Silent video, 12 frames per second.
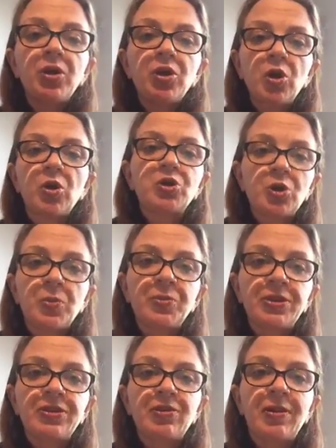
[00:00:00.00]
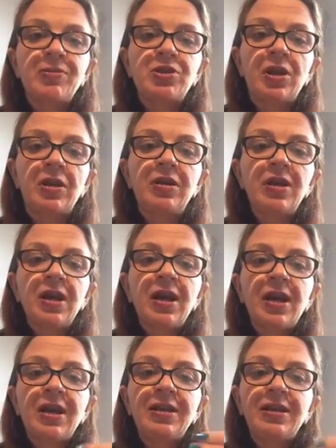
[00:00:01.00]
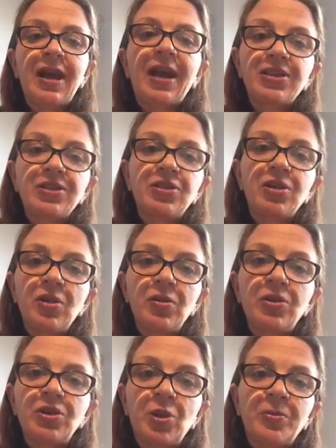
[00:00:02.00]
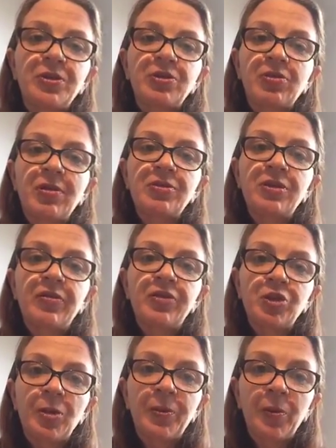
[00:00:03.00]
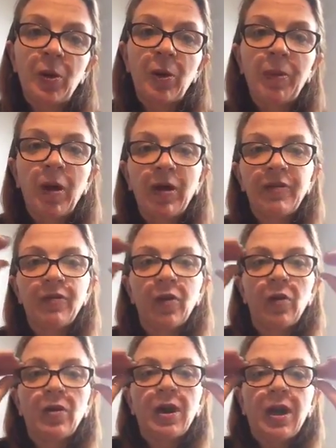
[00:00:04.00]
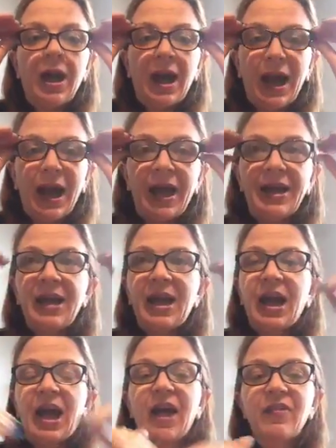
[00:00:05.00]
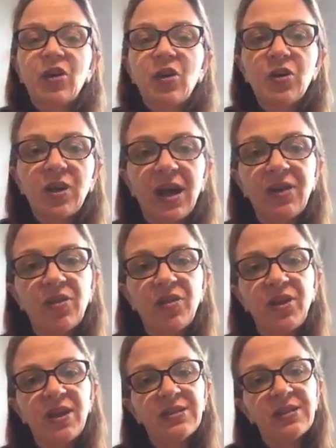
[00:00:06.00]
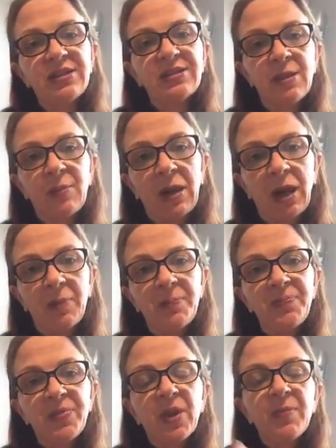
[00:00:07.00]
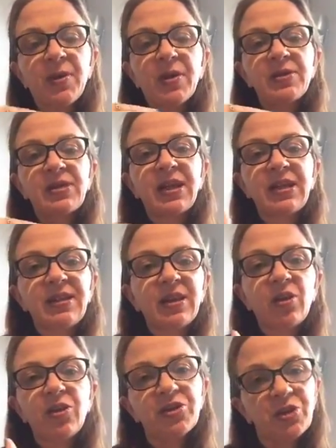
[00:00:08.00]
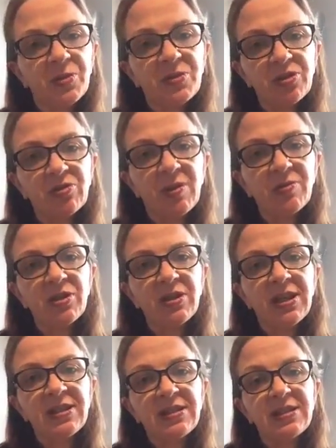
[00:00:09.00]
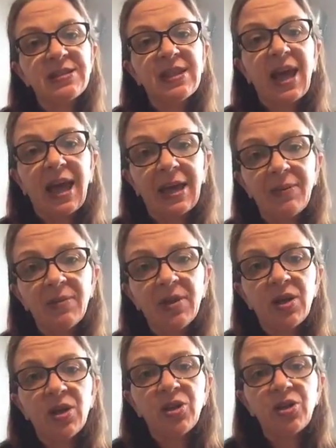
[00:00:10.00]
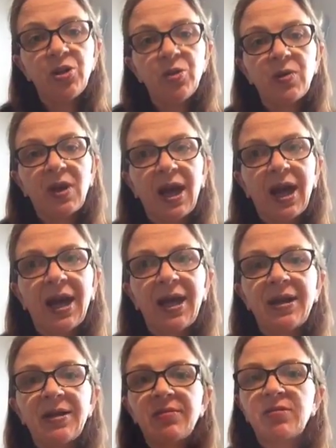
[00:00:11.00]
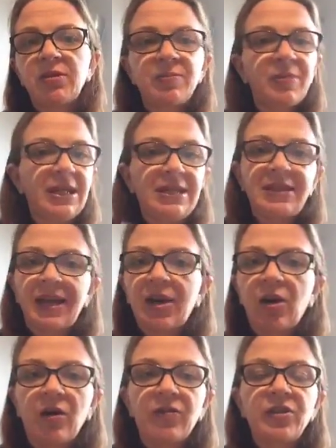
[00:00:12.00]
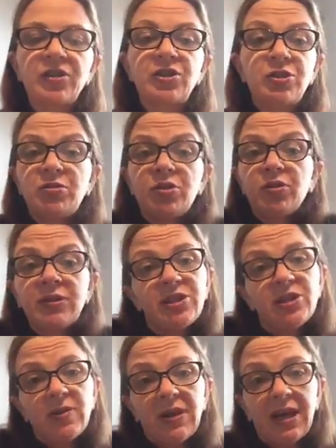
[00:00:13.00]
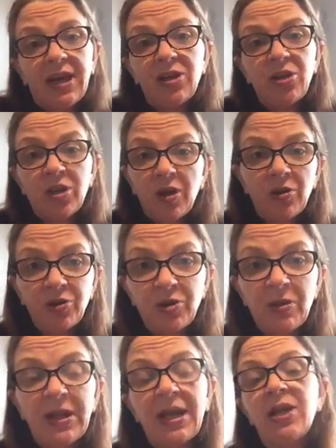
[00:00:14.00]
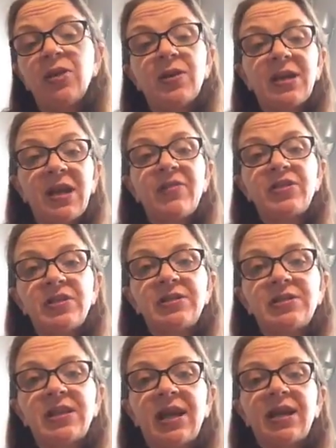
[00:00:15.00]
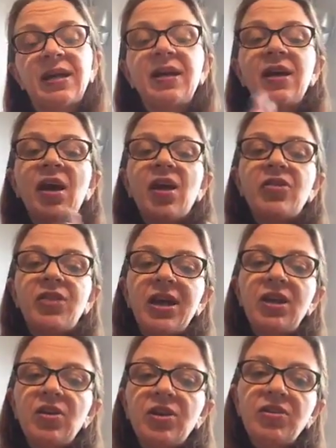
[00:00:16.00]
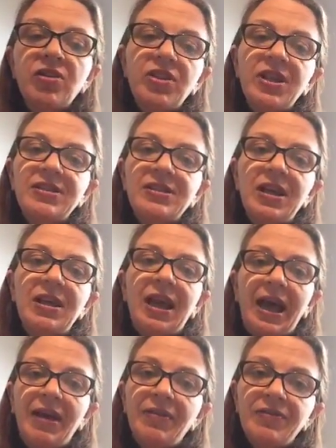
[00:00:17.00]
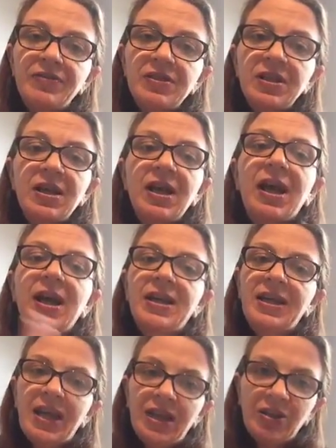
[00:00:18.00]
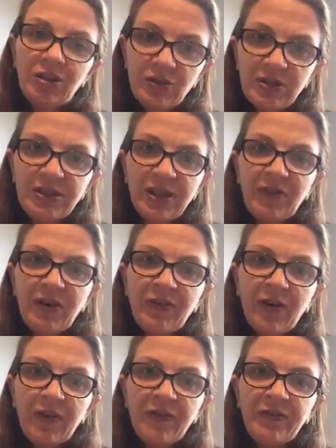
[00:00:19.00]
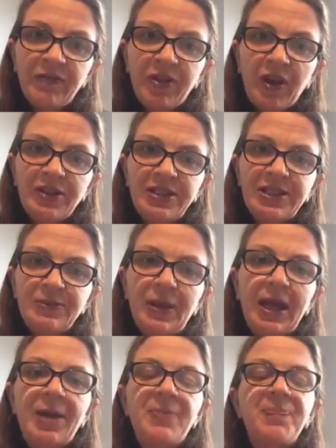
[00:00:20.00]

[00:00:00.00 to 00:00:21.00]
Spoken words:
your job description next to the job description of the job you want to apply for, and have a look at the things that are similar. Because anything on the job description that is the same, you can completely take off because you're already doing it and you know you're doing it and you can evidence it. Then look at the things that are left, and again use a 70-30 split.